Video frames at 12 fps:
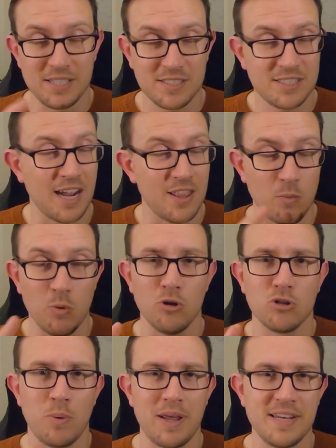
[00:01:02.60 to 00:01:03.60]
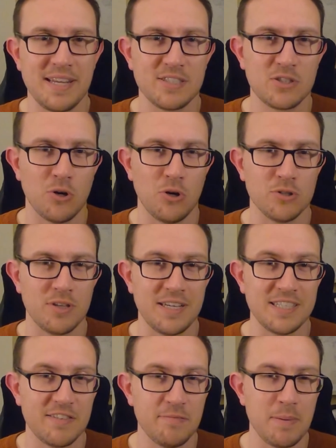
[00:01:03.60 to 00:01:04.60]
weeks chatting the world away in Discord and
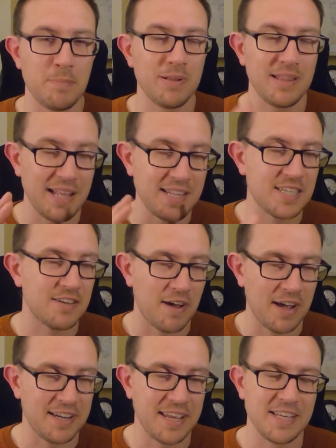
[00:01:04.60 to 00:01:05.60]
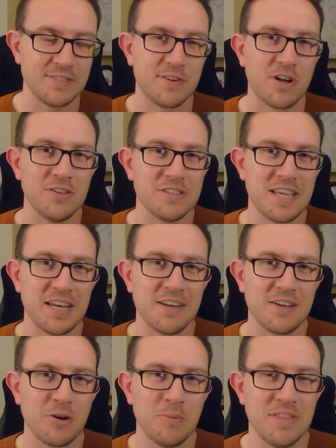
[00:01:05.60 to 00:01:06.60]
he's given me plenty of ideas for
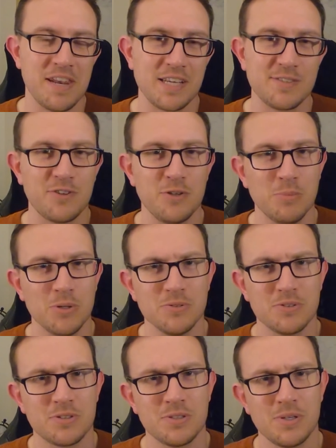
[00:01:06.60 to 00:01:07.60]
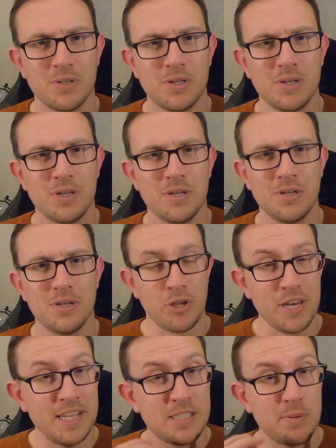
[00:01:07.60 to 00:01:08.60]
content coming the next few months.
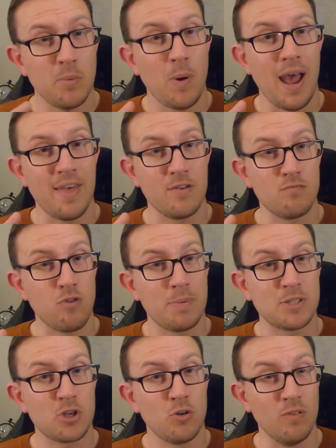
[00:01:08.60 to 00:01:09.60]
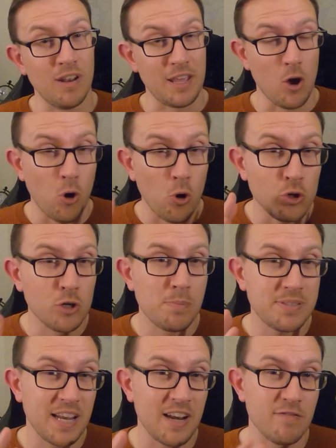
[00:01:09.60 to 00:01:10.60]
But you need to be aware that Rob is currently
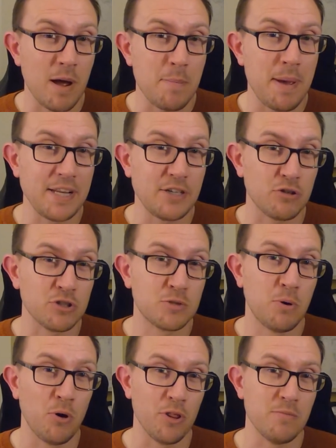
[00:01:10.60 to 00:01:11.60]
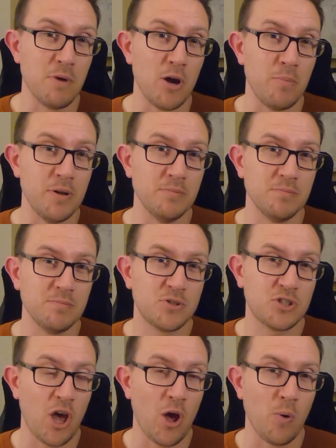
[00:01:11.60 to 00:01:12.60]
100% of my Patreon support at the moment,
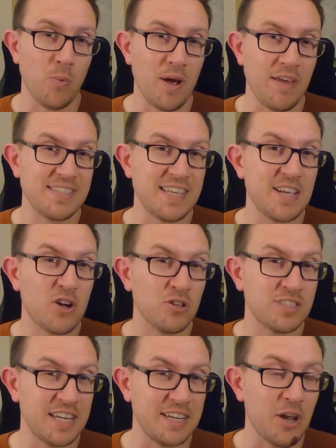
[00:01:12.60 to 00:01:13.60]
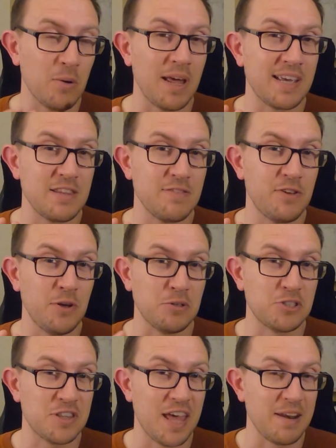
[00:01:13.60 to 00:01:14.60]
so if there's any content you don't like in the
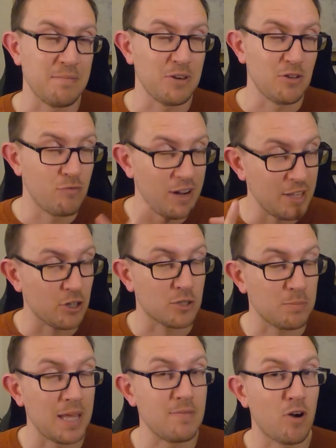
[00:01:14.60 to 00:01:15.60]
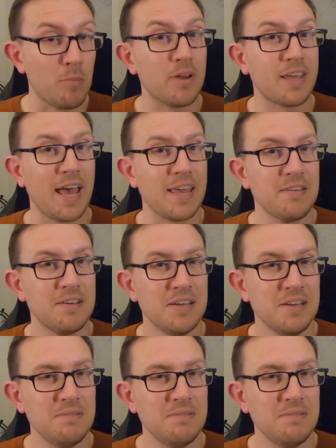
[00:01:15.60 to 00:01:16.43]
future, then you've really got to blame Rob, okay?